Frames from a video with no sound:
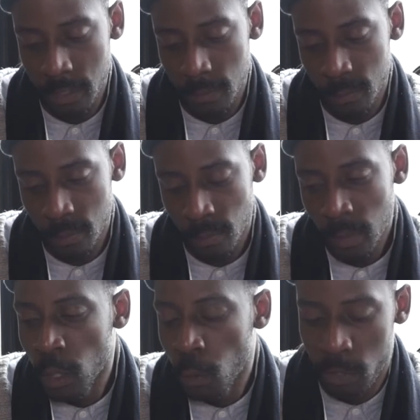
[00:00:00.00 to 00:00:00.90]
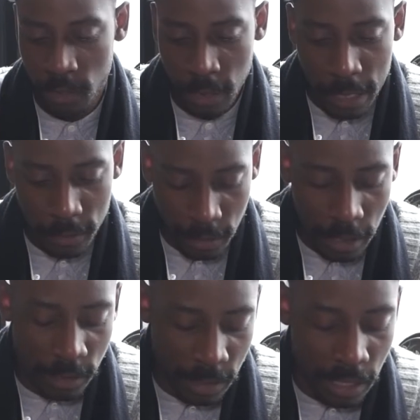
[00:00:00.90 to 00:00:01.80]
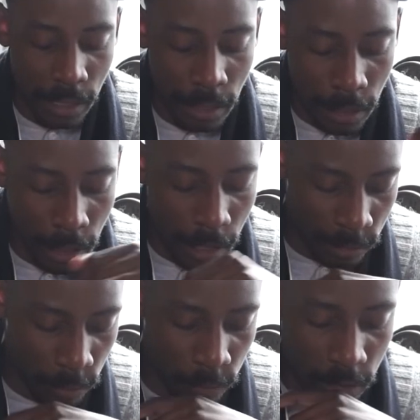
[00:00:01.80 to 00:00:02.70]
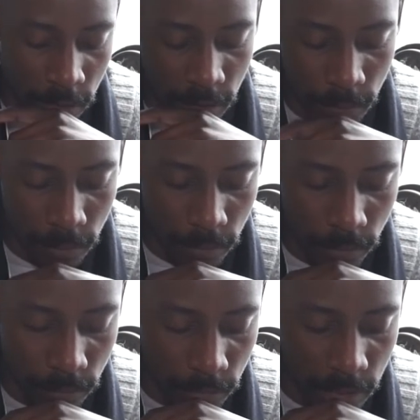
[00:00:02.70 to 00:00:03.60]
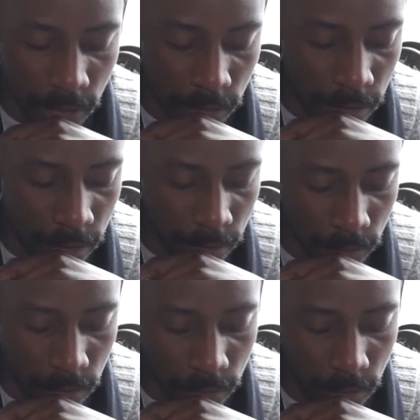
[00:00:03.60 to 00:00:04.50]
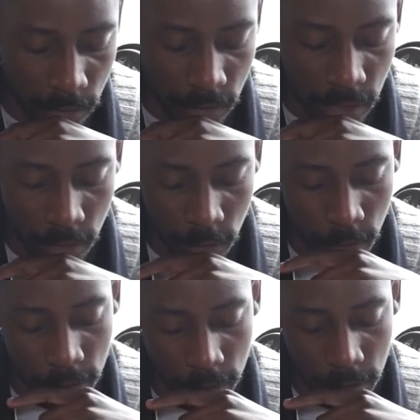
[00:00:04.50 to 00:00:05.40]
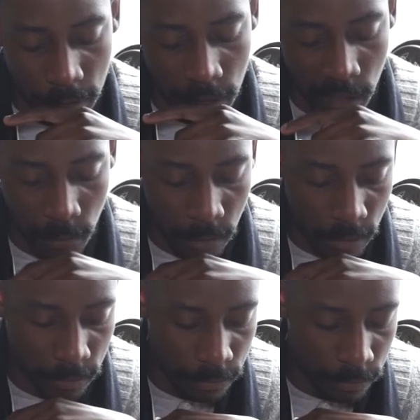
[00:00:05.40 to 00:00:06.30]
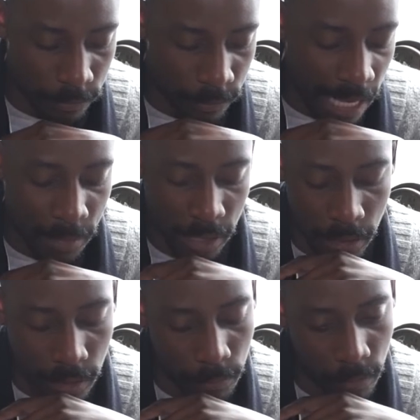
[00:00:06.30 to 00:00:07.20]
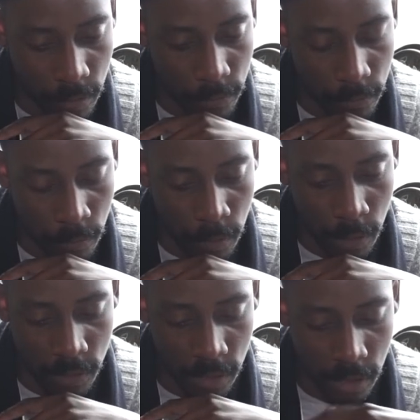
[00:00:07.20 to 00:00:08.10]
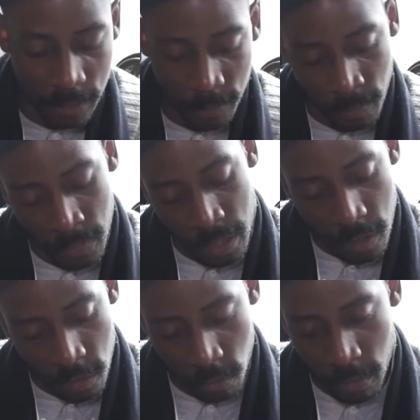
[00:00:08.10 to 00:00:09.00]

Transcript: thing, which is again like something that I sort of learnt at Seek. So like with Tammy and with Rosie, like, so